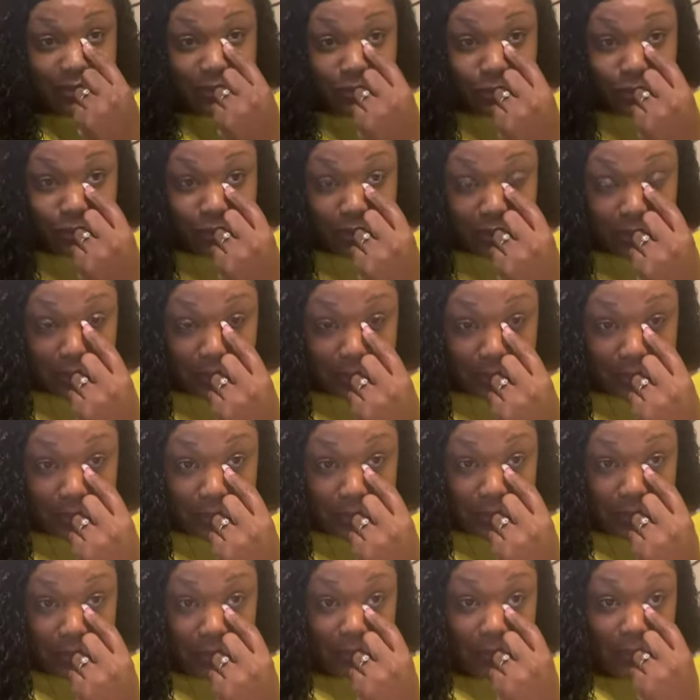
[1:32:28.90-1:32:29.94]
him, Lord.
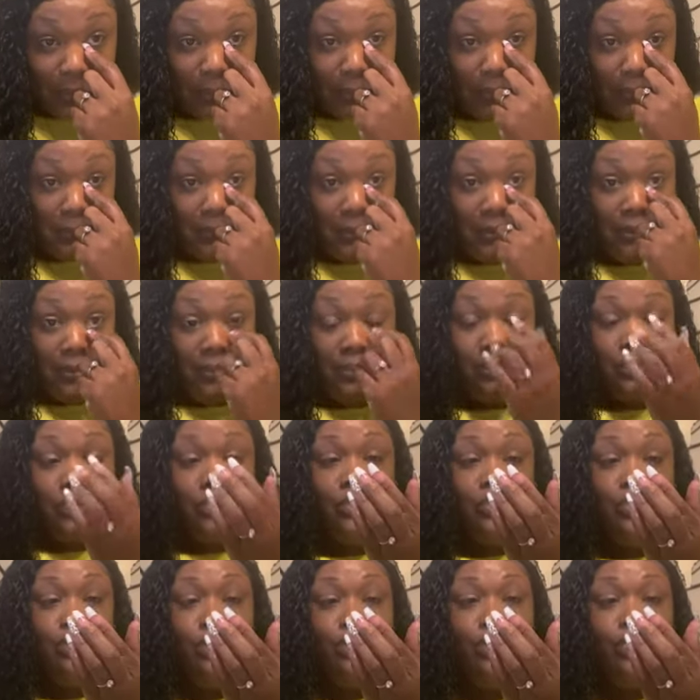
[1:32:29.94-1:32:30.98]

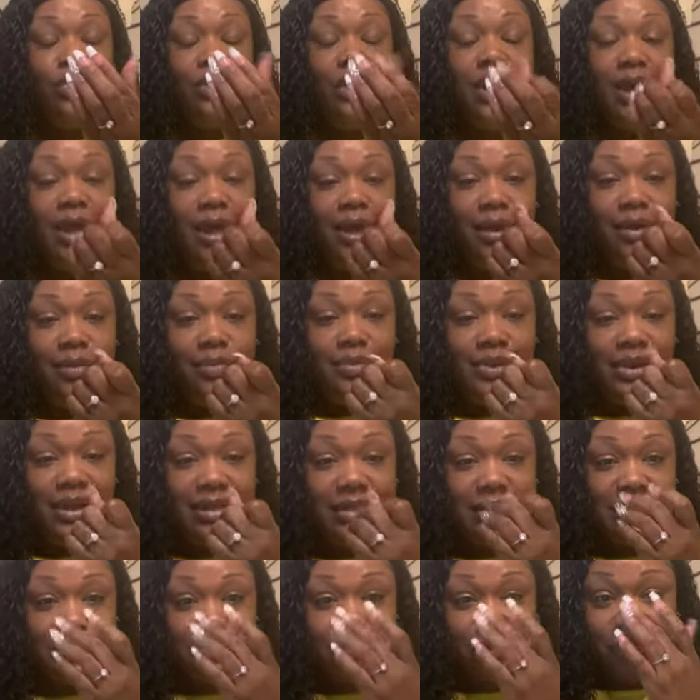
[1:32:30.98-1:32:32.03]
Oh, God.
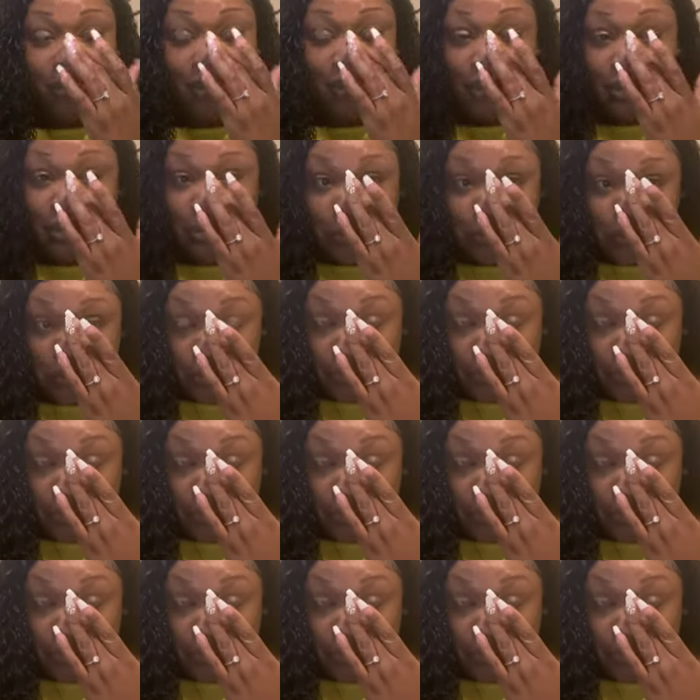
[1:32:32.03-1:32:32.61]
Bless him, Jesus.